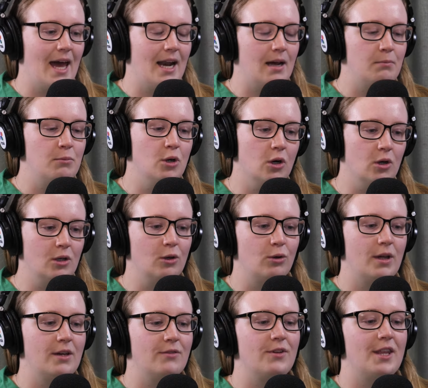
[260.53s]
and I'm not
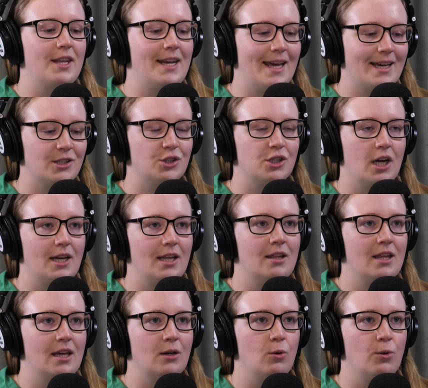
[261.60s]
looking for the next shiny
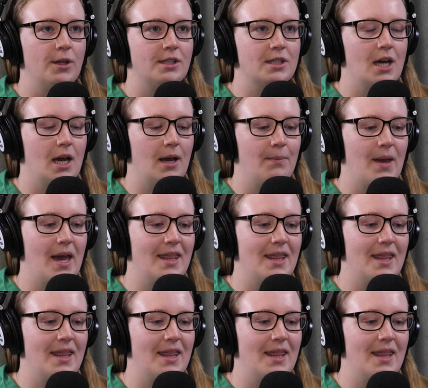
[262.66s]
thing all the time.